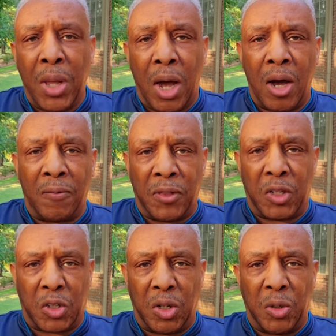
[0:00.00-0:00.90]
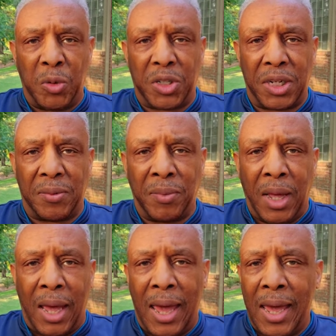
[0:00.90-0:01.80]
of the solution.
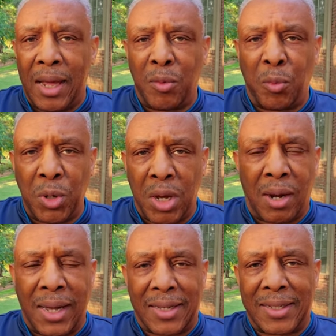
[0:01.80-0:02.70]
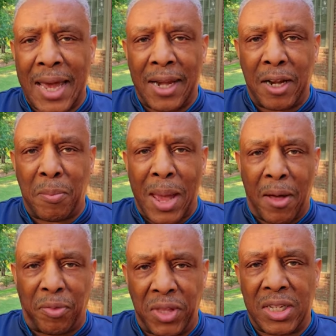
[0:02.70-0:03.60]
And we are excited
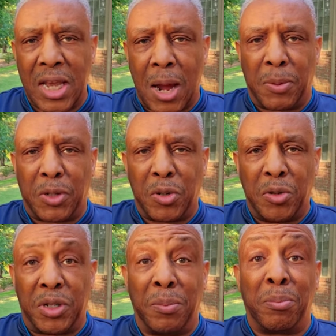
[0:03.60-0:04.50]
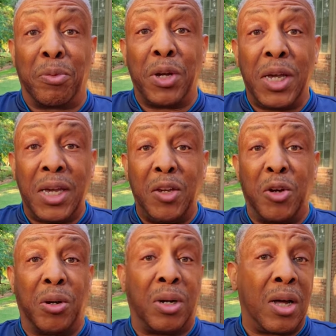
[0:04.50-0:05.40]
about this opportunity. Bring
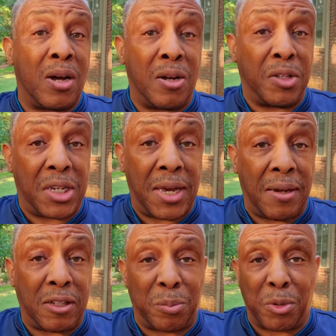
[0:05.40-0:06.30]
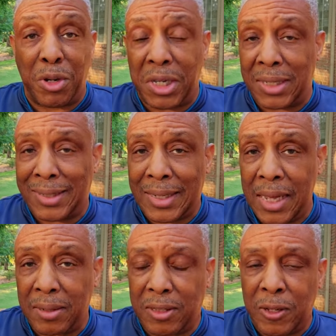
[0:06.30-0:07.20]
your lawn chairs, bring your
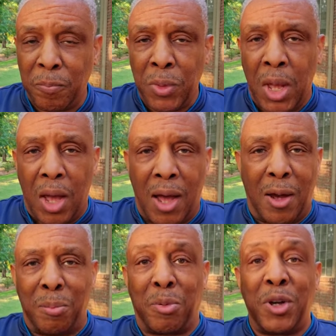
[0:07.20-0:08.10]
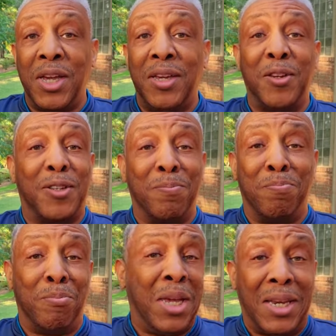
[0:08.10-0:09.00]
tents, bring your
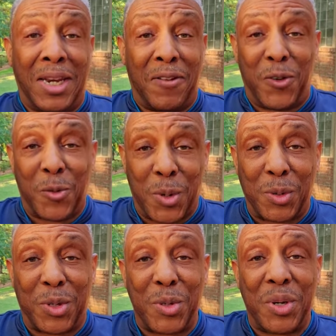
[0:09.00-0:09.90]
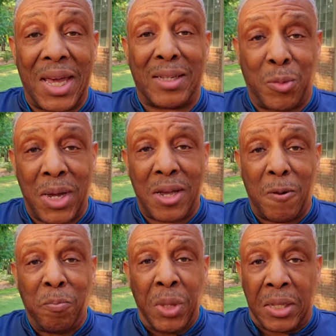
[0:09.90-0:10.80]
meat if you want to as
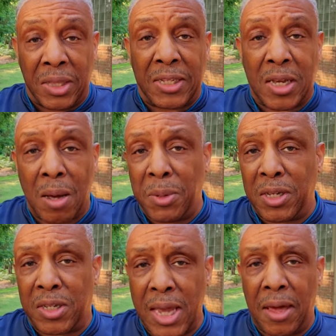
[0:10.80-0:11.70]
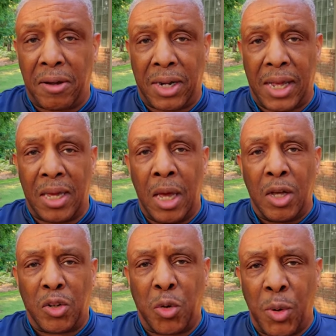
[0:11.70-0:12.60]
well. This coming Saturday,
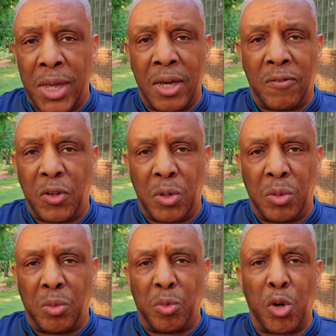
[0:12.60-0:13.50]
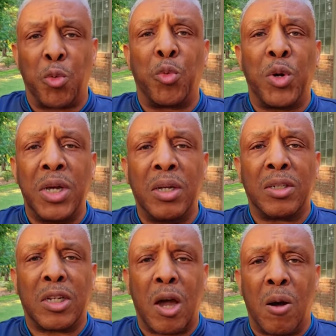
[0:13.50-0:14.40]
12 noon, Real
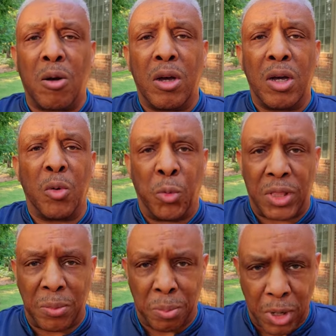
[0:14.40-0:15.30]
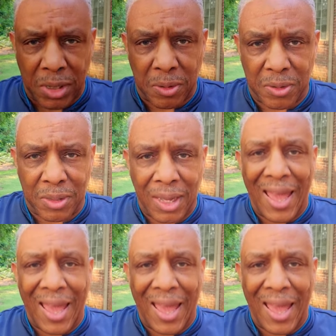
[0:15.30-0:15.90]
Talk with the Brothas